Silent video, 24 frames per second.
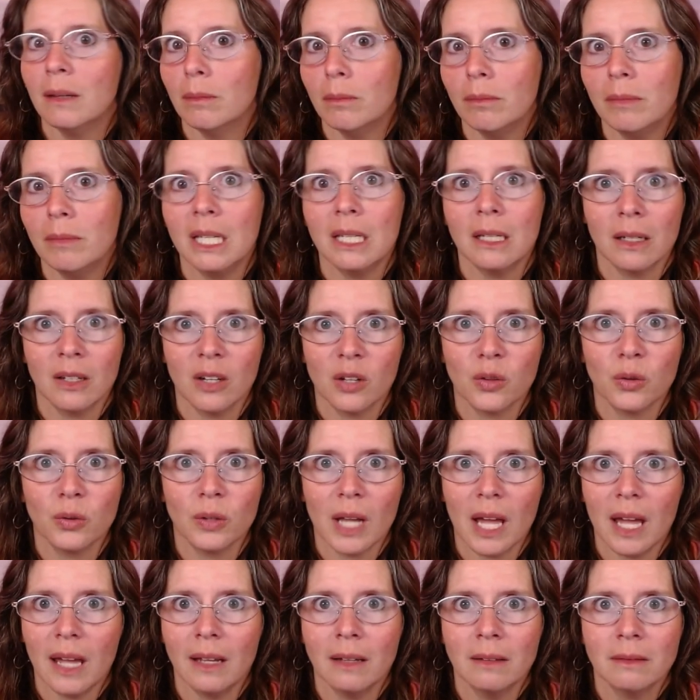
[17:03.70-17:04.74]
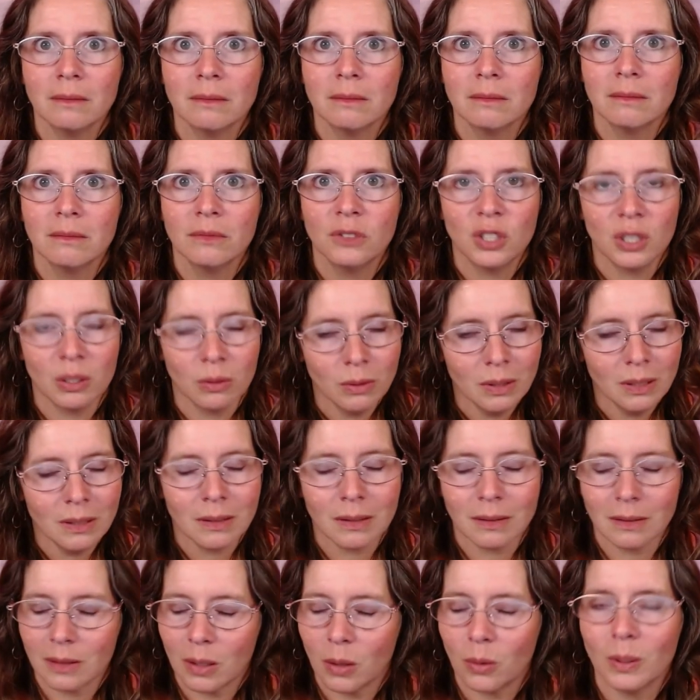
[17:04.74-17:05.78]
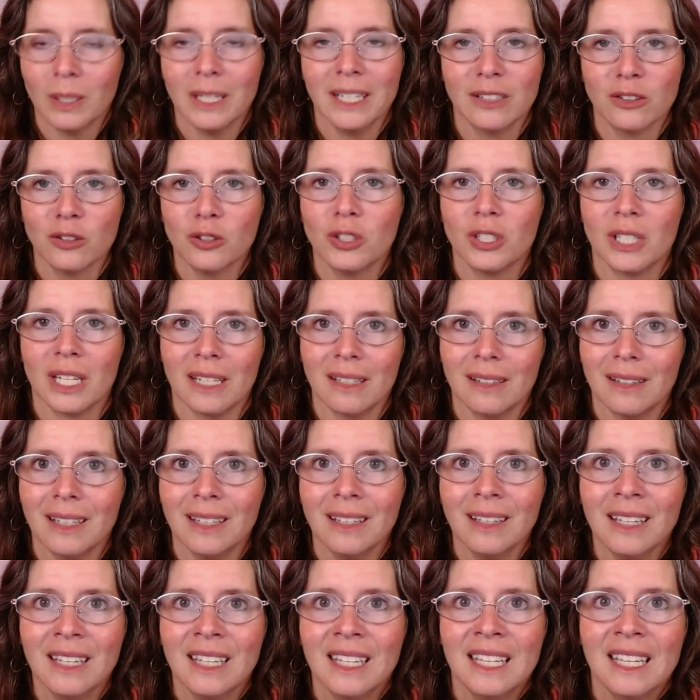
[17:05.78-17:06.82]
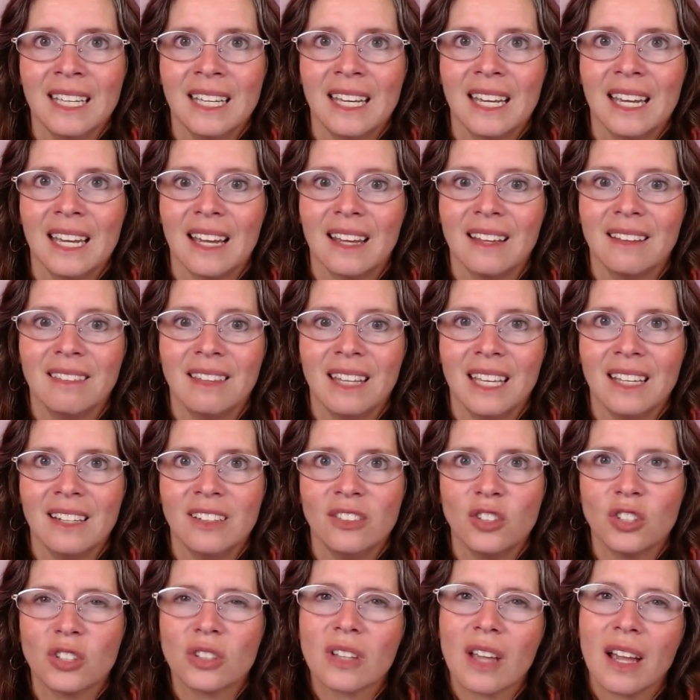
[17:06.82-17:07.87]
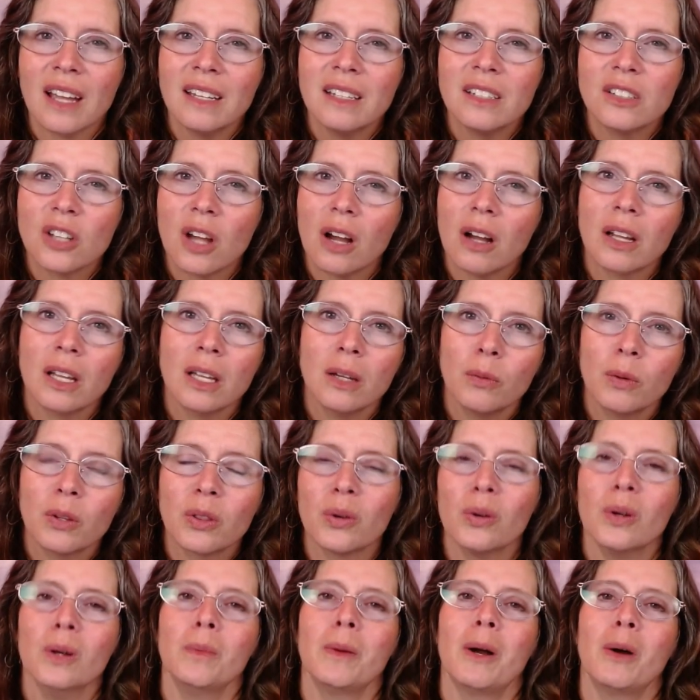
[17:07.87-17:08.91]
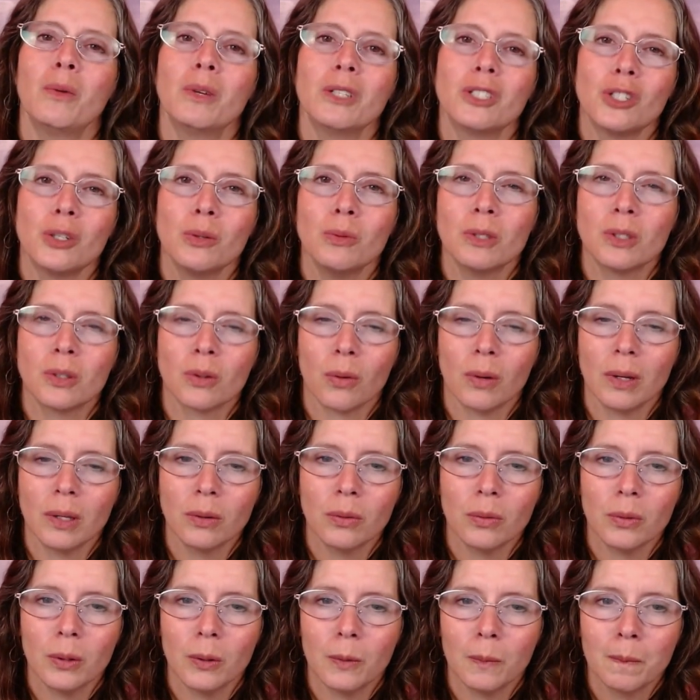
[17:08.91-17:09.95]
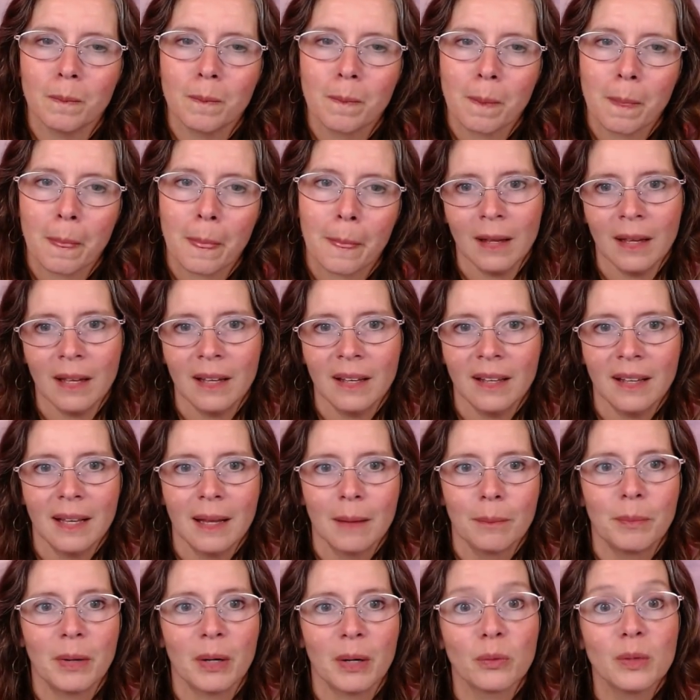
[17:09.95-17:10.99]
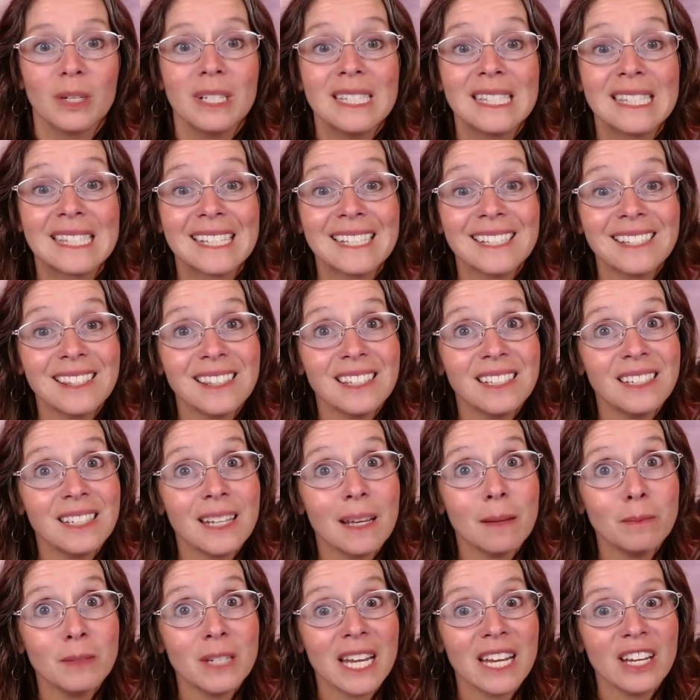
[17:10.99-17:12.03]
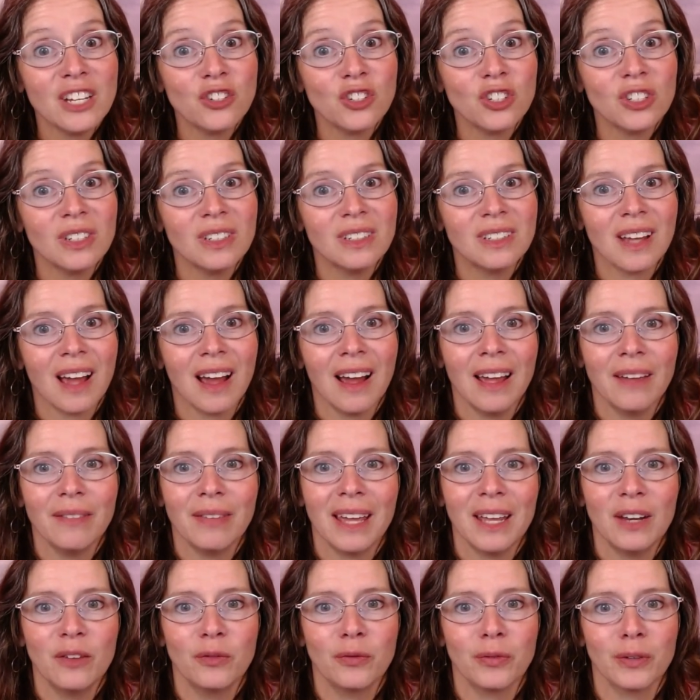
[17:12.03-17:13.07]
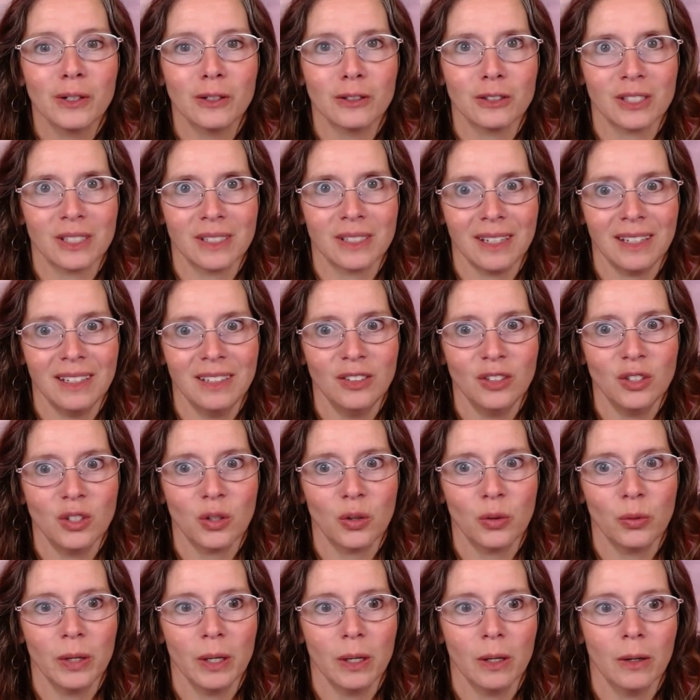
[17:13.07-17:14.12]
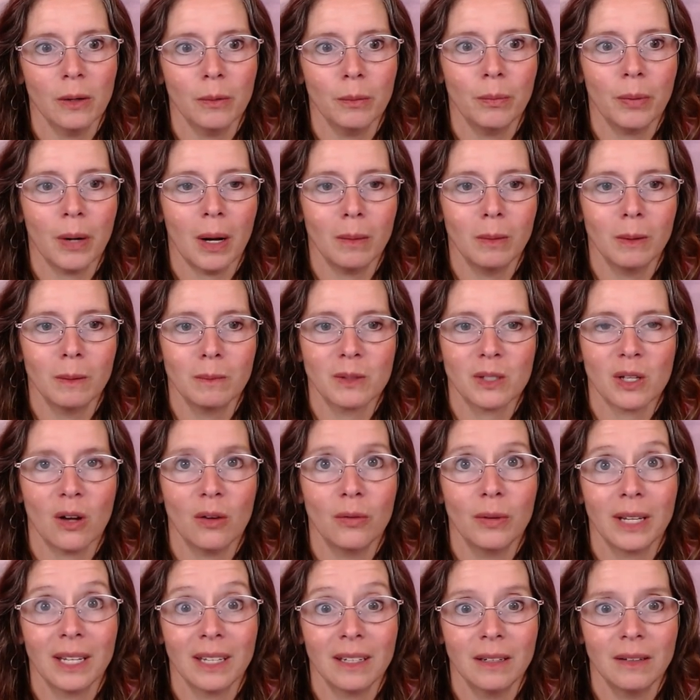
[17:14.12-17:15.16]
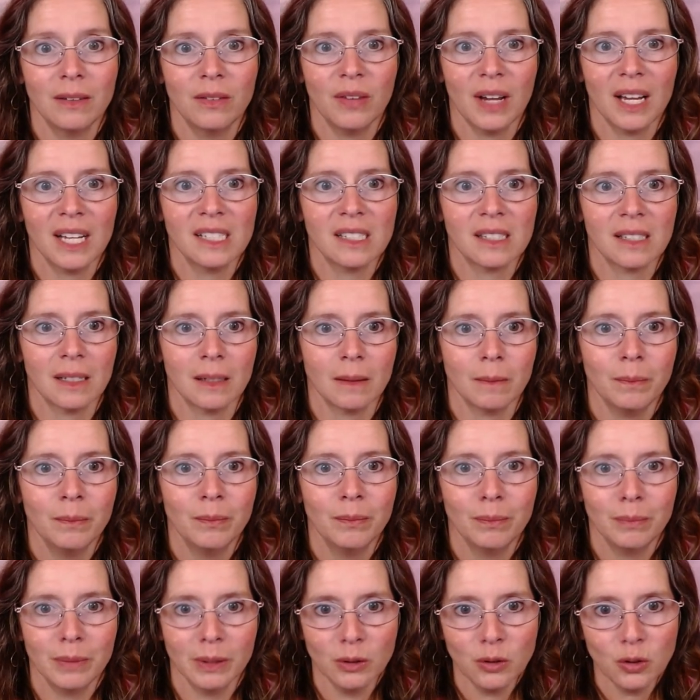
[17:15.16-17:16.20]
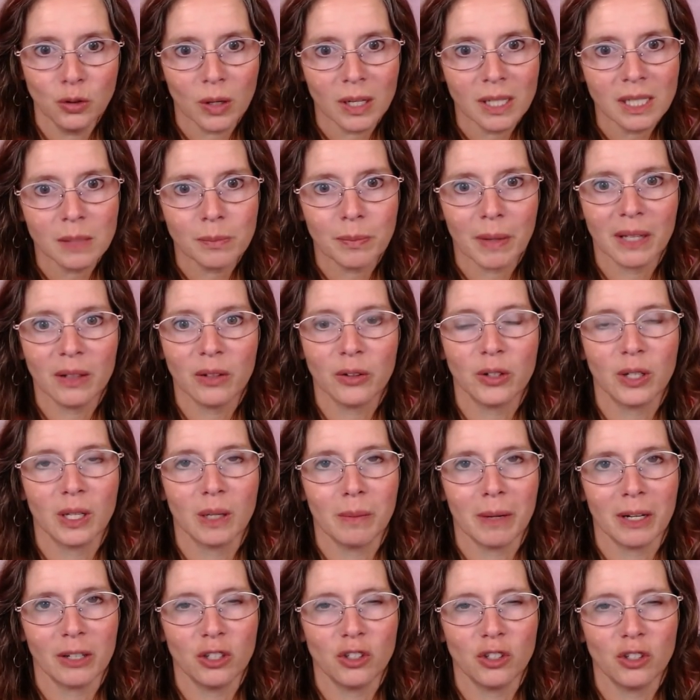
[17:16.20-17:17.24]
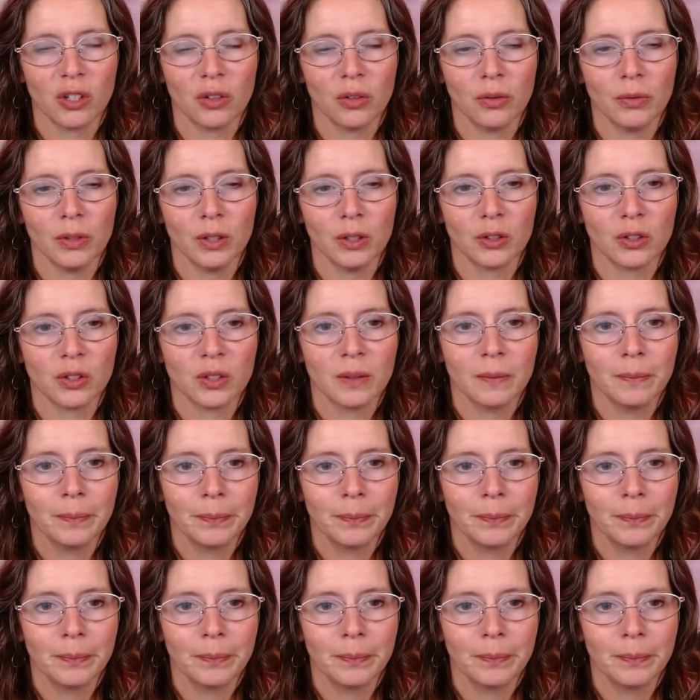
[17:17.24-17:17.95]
meet another day? And she was totally understanding. And then just kind of talking with her about what she was going through. But resist the temptation to dive headfirst into career problem solving and advising. Build trust by learning about each other first.